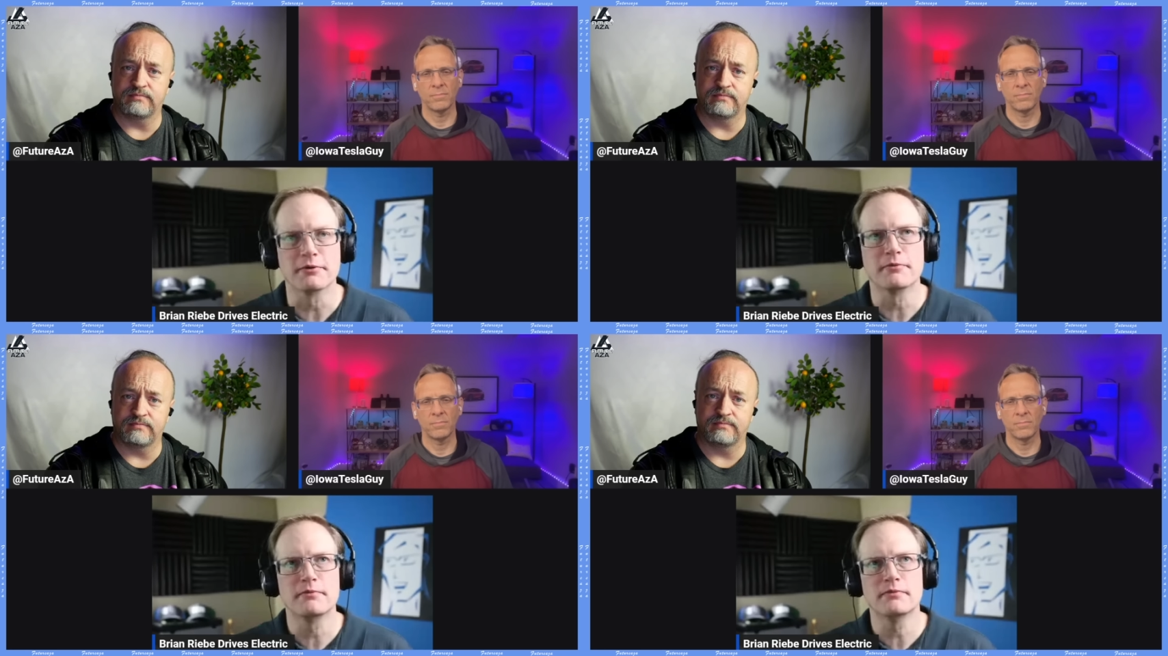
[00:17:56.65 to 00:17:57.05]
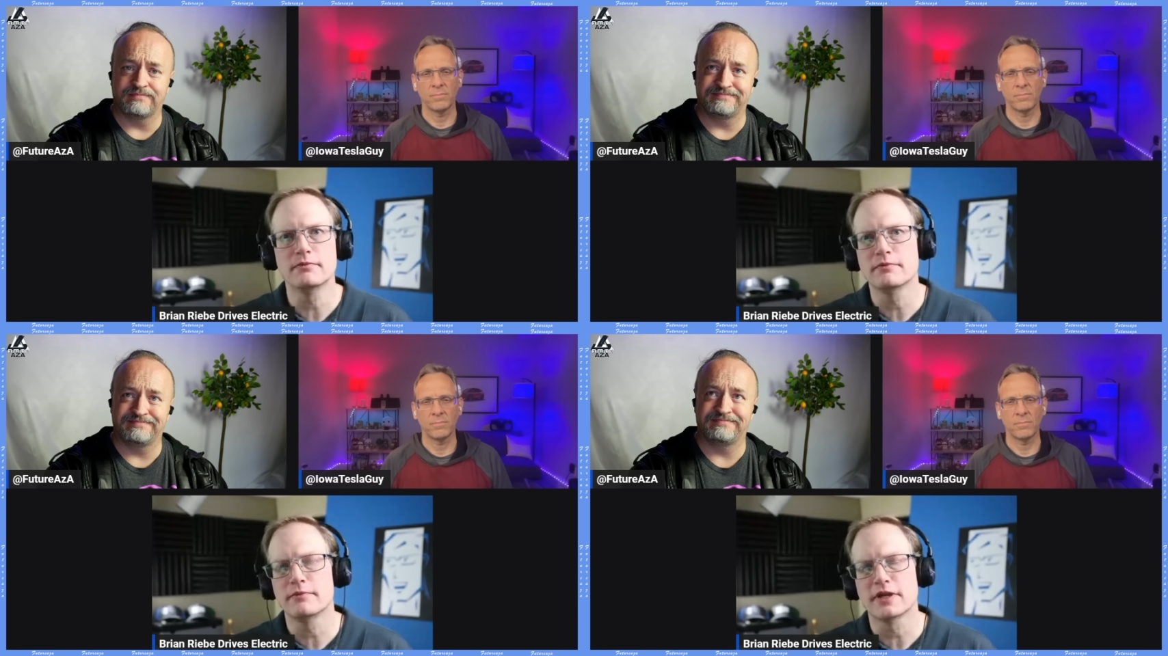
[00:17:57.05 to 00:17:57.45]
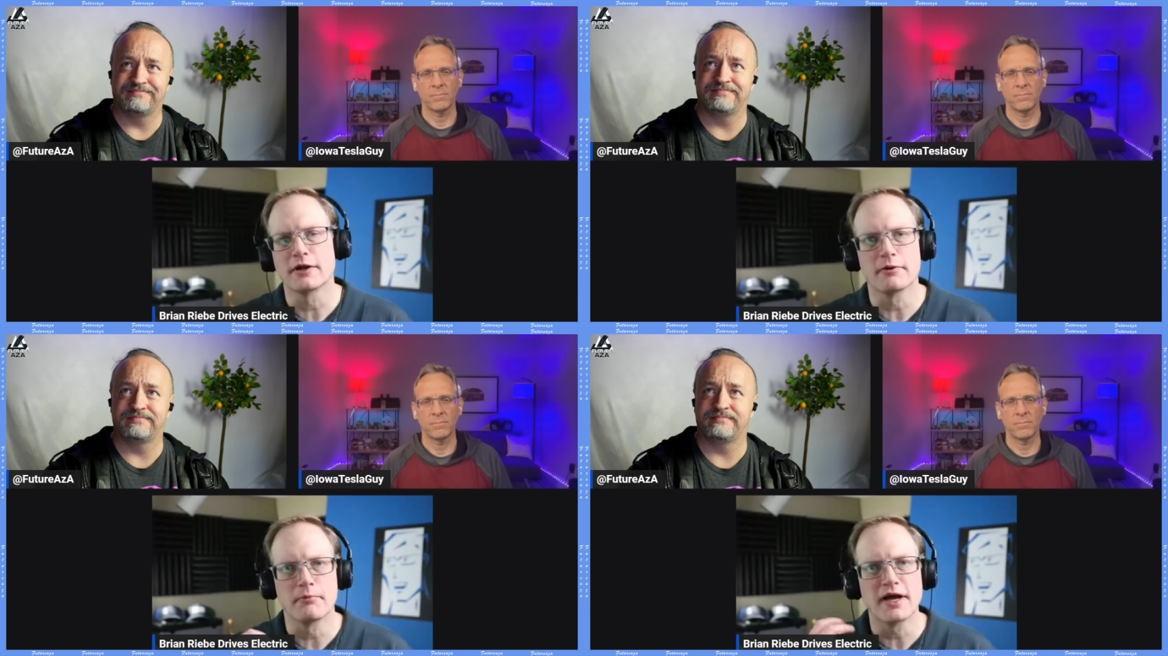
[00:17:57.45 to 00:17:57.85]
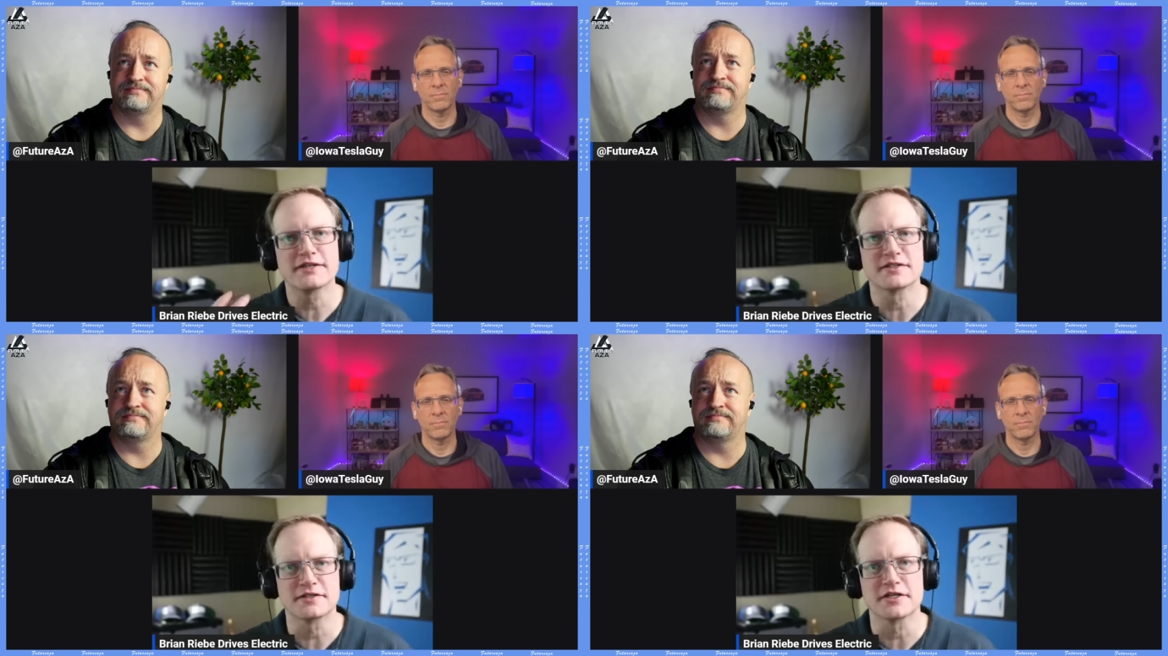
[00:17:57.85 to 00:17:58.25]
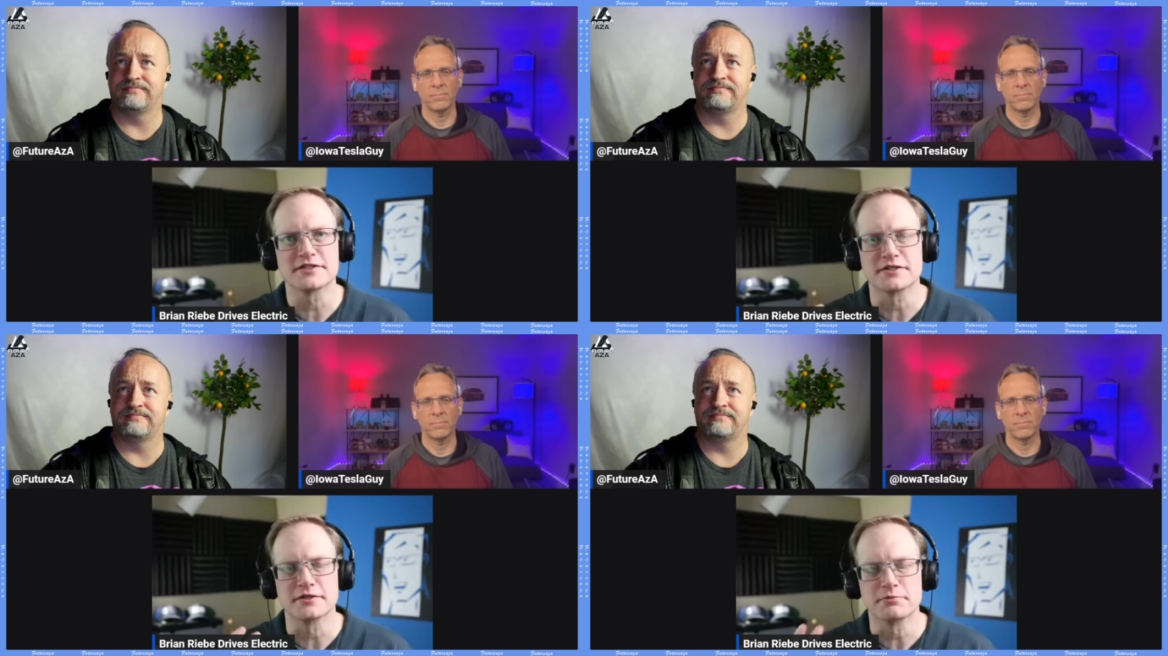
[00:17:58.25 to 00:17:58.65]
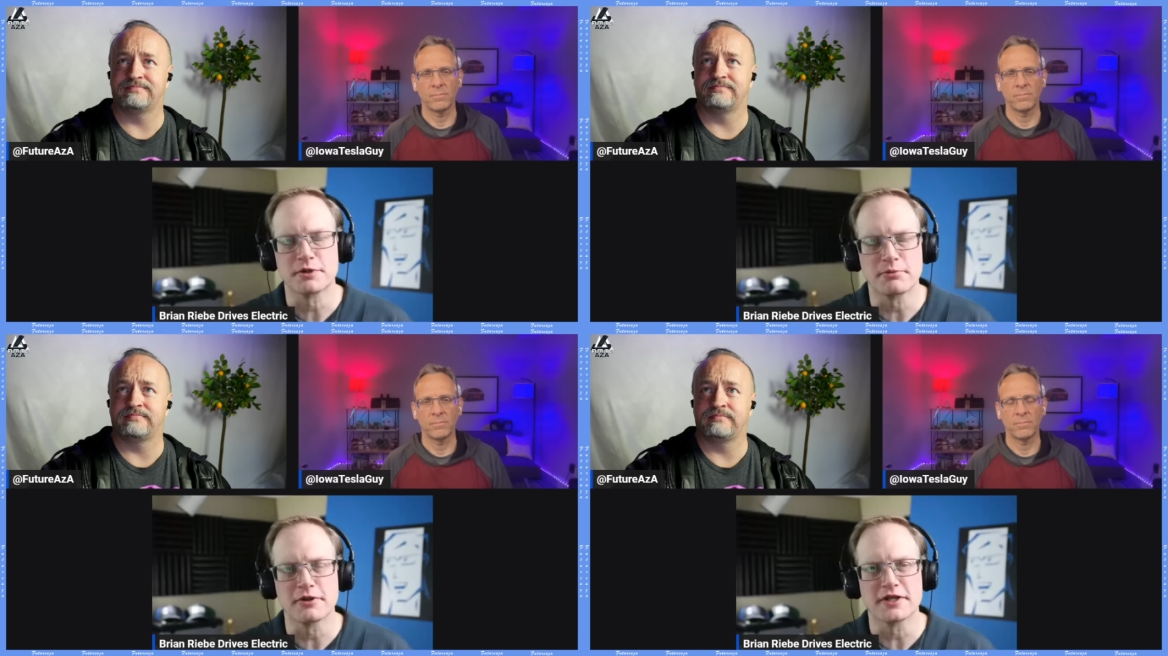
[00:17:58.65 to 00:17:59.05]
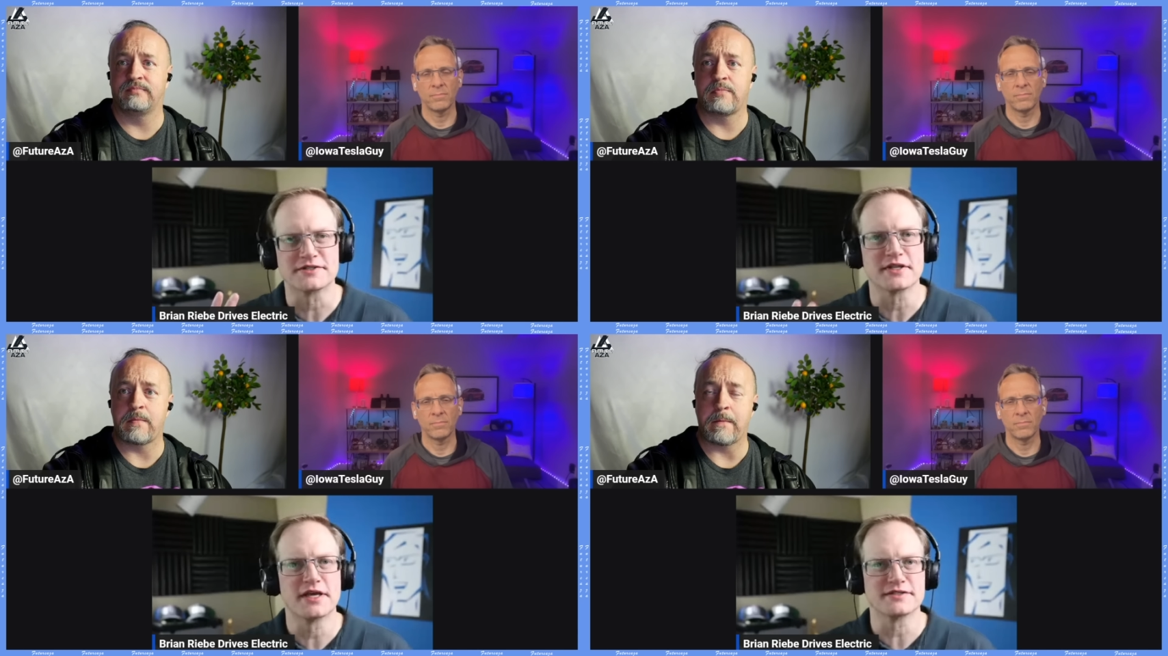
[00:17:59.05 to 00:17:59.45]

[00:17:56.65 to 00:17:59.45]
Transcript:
Speaker 1: But, you know, my suggestion to people as,